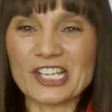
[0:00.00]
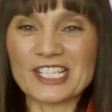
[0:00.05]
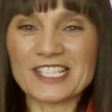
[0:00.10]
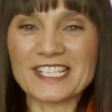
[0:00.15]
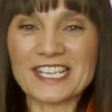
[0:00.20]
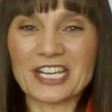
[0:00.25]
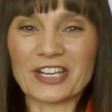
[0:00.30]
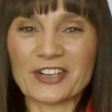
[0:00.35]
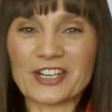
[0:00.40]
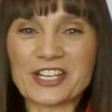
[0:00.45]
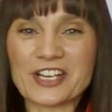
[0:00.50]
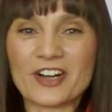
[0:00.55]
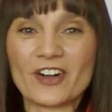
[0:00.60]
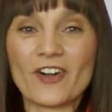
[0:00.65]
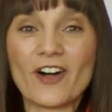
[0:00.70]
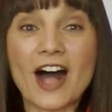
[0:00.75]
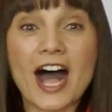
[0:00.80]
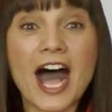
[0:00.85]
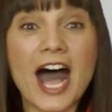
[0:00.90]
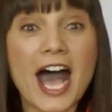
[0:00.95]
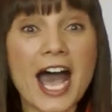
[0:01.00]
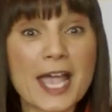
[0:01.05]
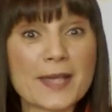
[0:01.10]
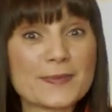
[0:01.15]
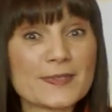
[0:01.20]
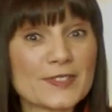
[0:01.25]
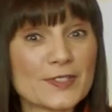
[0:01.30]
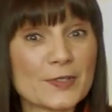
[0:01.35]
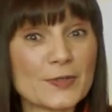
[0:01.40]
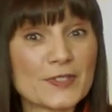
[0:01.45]
Ontario, I'm
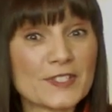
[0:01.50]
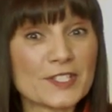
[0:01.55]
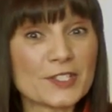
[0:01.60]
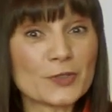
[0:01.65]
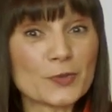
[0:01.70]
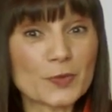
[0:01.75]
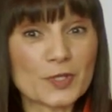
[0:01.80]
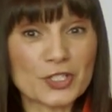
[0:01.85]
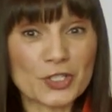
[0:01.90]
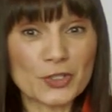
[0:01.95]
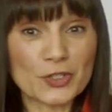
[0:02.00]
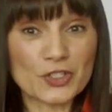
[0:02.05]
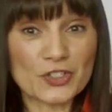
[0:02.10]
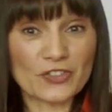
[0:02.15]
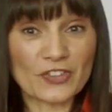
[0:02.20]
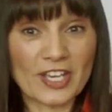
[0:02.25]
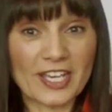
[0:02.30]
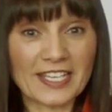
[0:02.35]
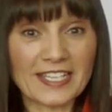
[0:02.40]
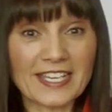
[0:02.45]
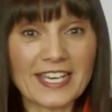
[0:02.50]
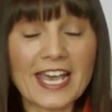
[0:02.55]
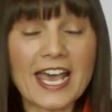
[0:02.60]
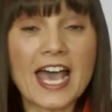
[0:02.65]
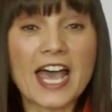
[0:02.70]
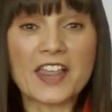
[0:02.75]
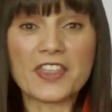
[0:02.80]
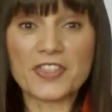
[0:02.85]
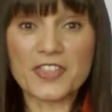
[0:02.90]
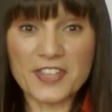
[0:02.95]
Susan Radojevic,
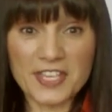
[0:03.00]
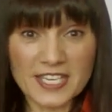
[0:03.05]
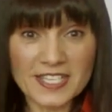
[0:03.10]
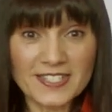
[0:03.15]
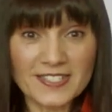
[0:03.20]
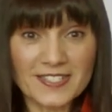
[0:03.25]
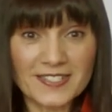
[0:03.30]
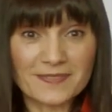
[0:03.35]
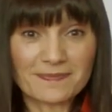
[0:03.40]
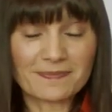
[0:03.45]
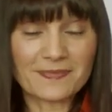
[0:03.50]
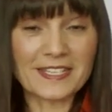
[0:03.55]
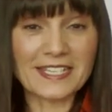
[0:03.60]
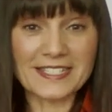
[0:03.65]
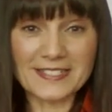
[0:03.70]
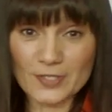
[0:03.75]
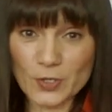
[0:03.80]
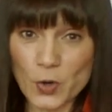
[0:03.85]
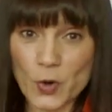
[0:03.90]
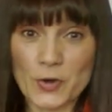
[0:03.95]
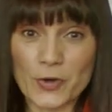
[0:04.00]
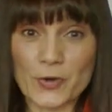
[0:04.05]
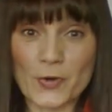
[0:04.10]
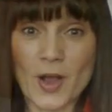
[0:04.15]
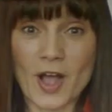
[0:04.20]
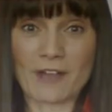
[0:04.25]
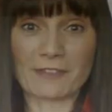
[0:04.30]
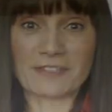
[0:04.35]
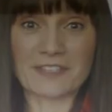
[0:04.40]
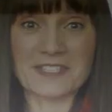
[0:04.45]
and this is Corner
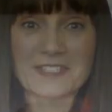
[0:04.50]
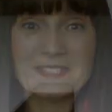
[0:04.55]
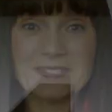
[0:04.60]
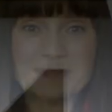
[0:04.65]
Office.